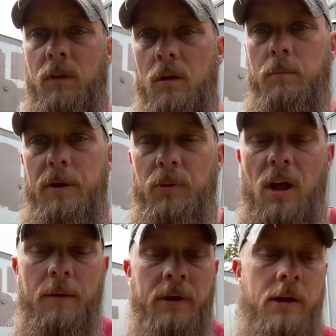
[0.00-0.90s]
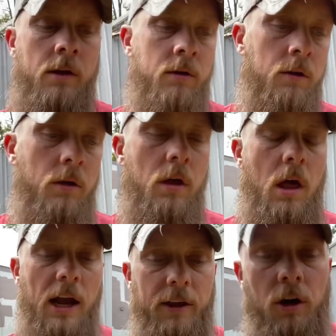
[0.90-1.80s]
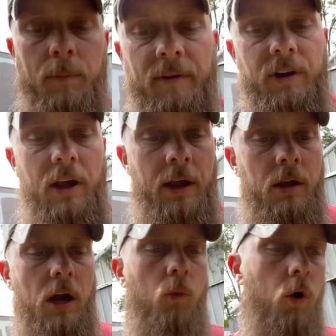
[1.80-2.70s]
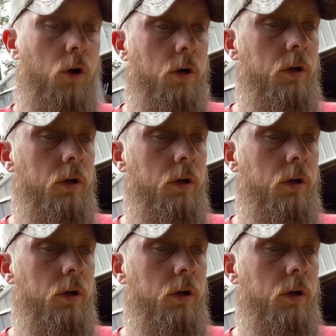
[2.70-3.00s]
People like me, I get up every day, I work.